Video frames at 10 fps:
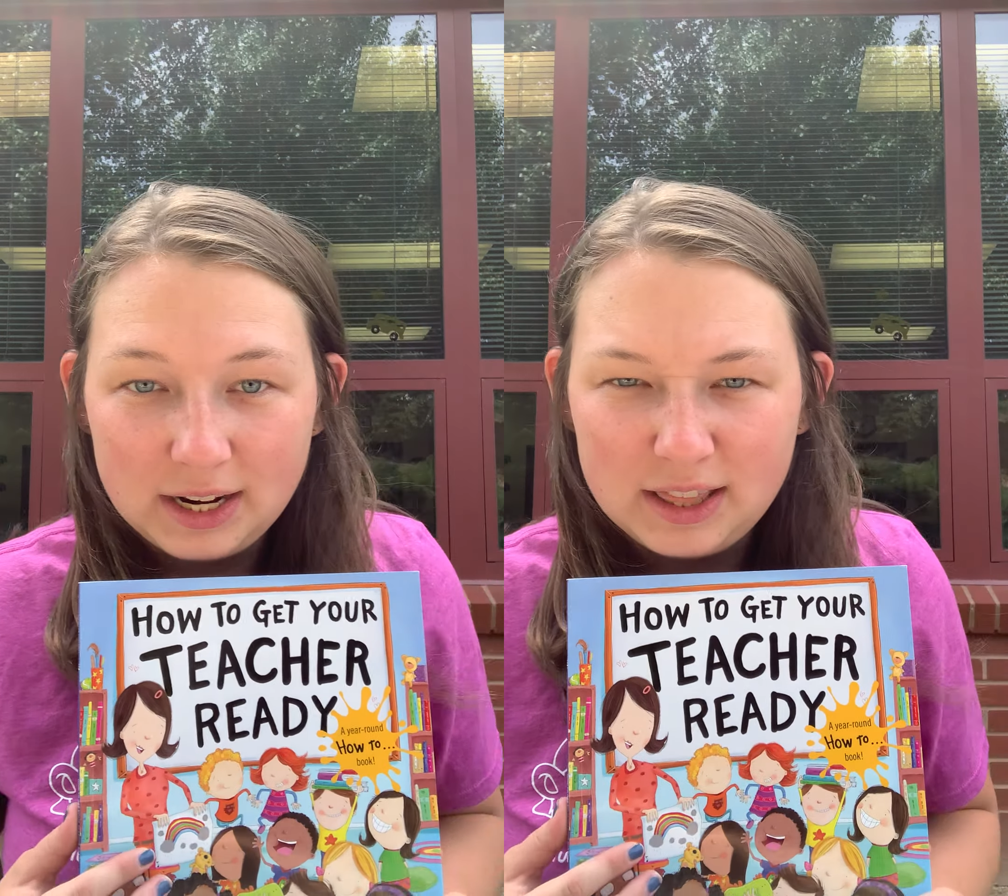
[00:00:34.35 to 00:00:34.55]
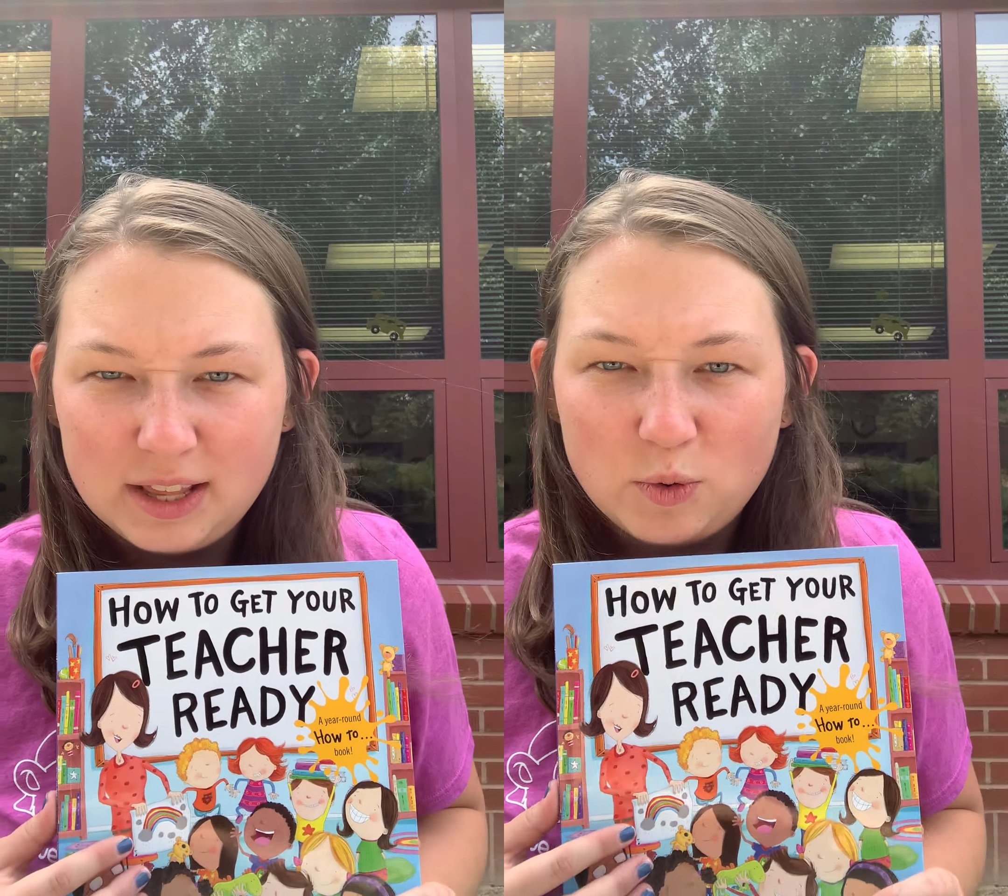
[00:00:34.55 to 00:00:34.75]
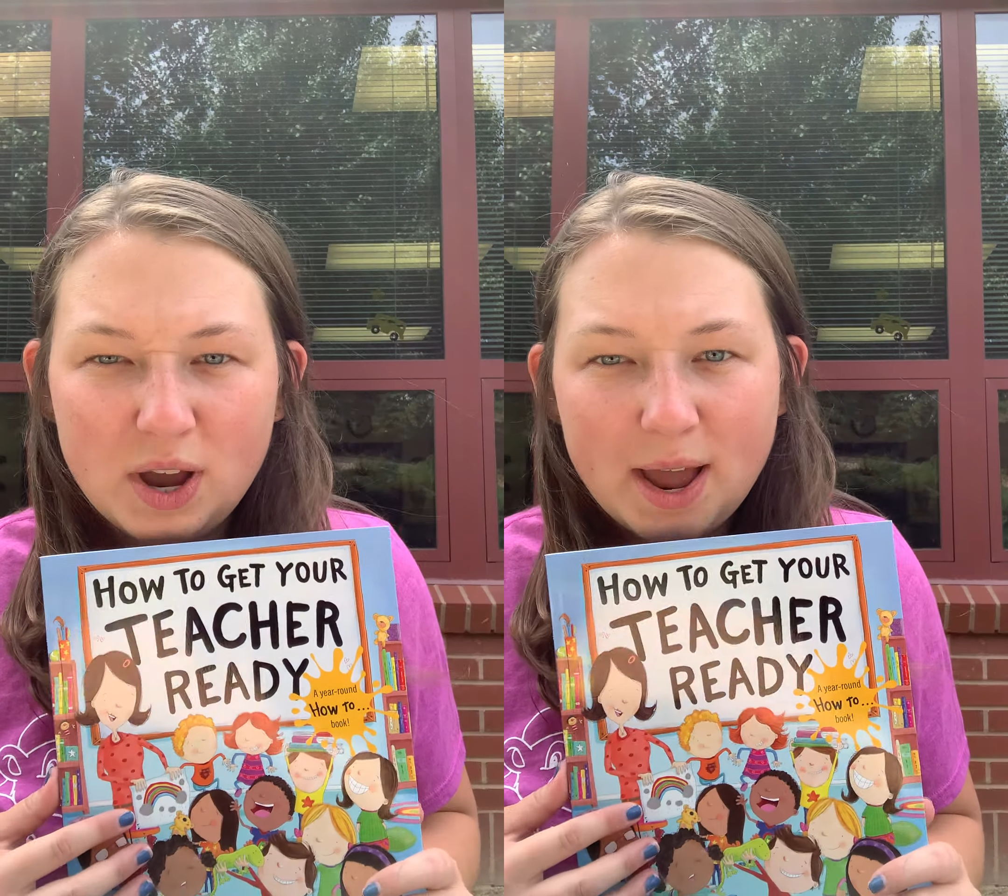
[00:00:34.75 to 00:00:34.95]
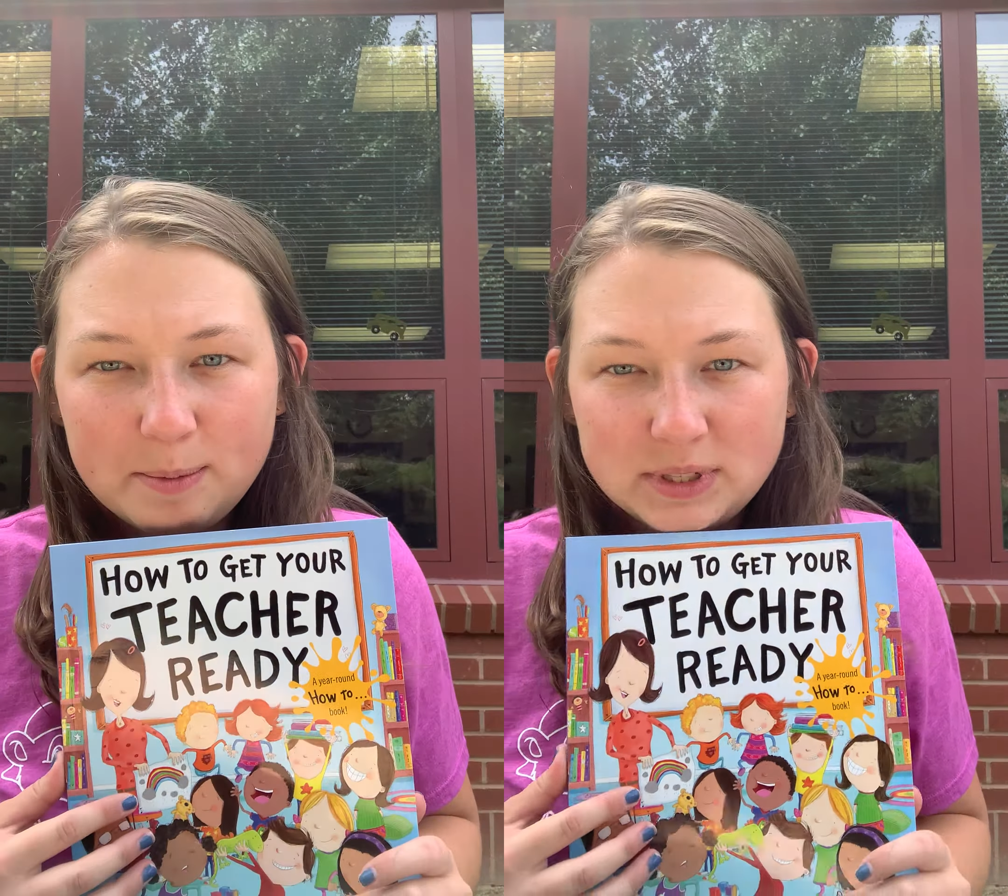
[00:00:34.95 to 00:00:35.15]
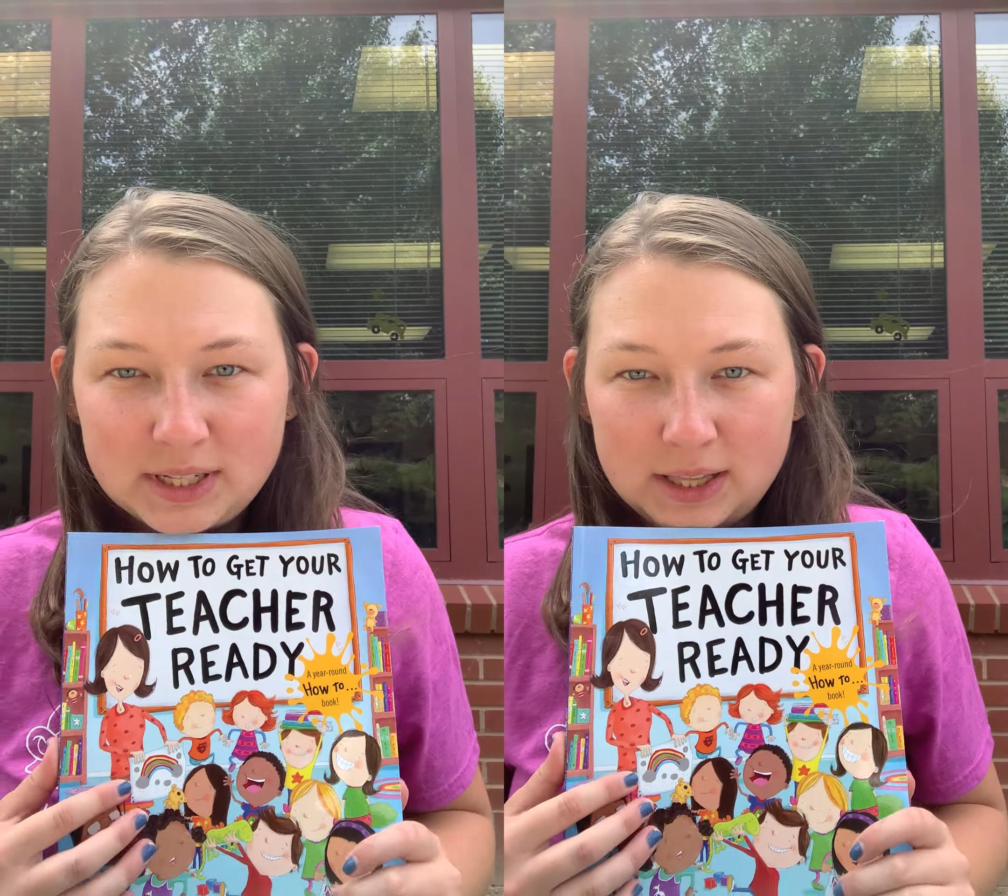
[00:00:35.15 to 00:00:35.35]
and then what
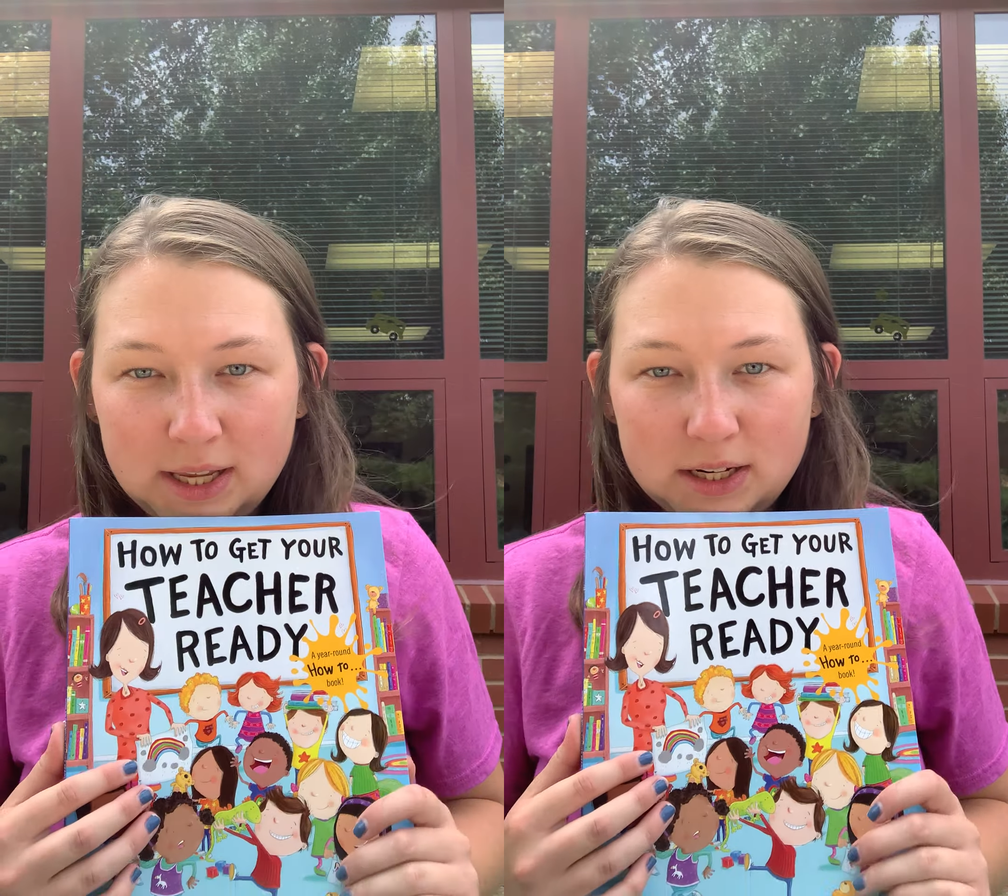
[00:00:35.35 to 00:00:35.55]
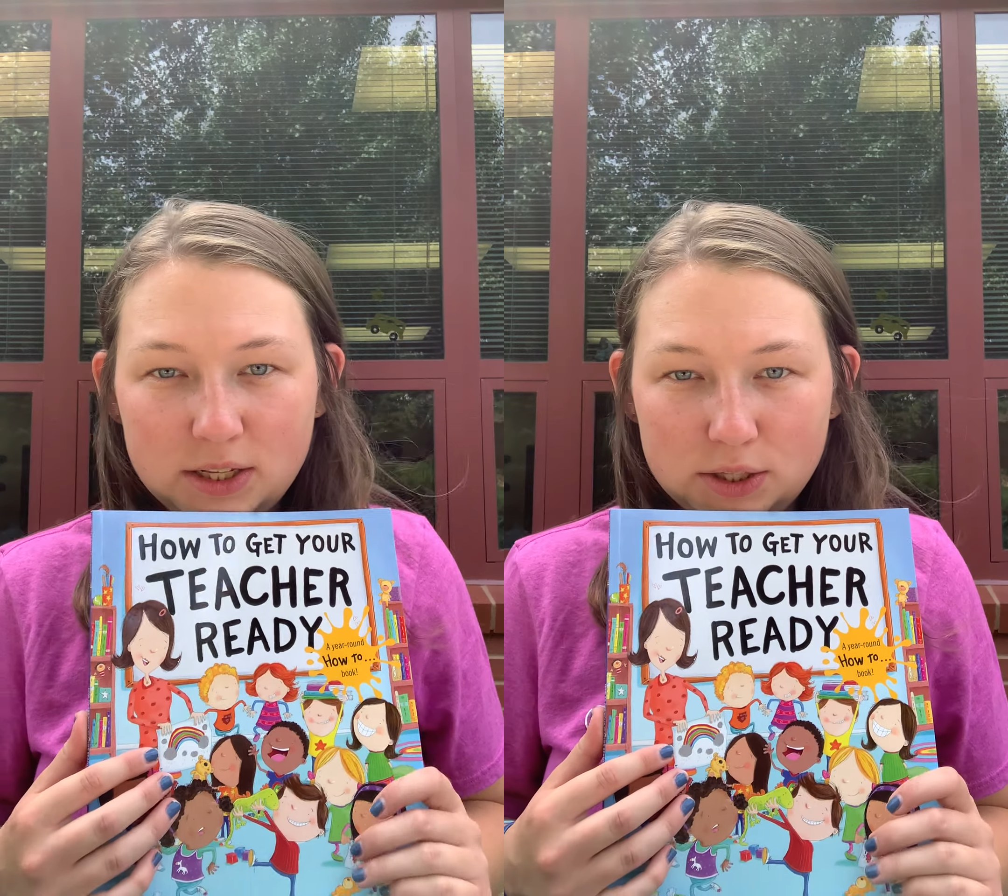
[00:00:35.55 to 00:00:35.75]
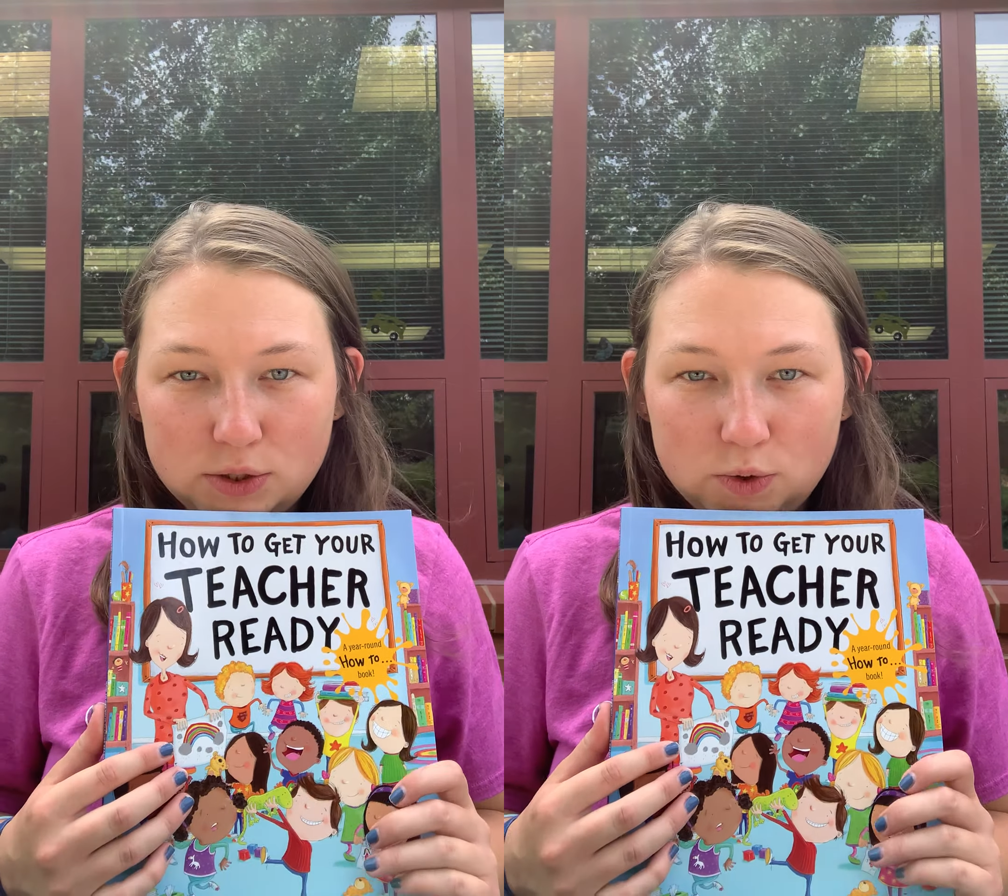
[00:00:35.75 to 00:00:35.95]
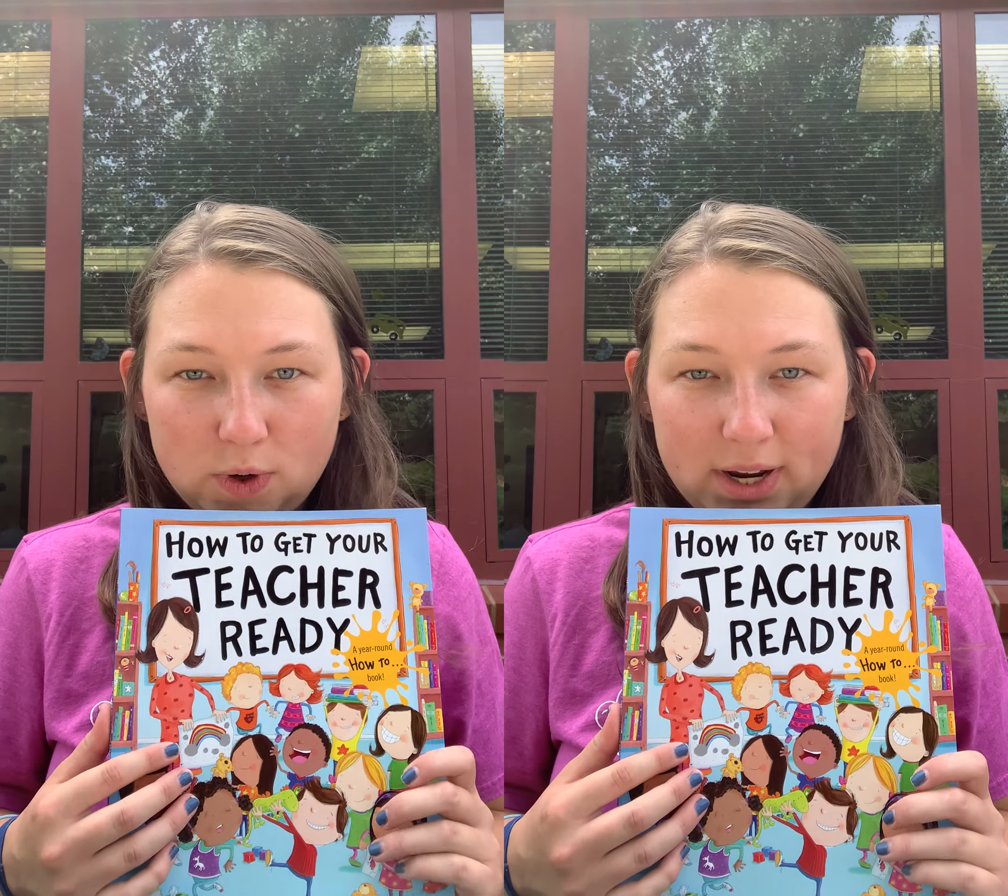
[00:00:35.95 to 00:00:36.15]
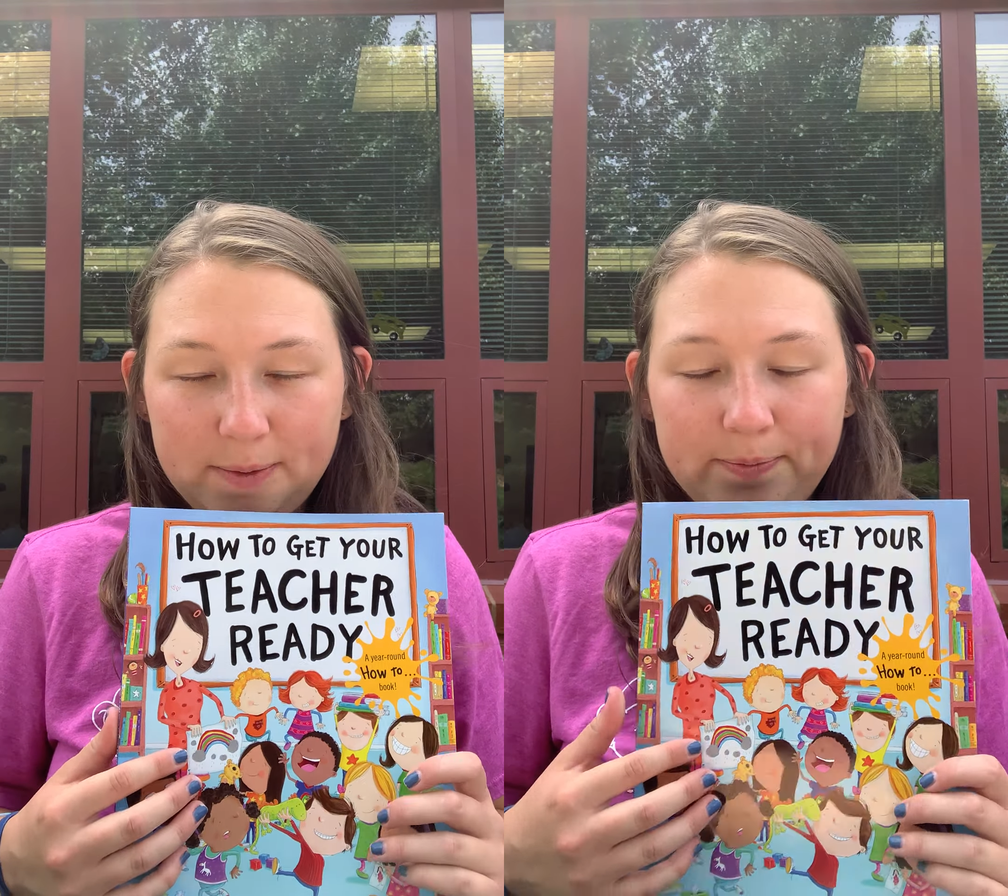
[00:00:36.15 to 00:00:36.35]
happens at the end of the story.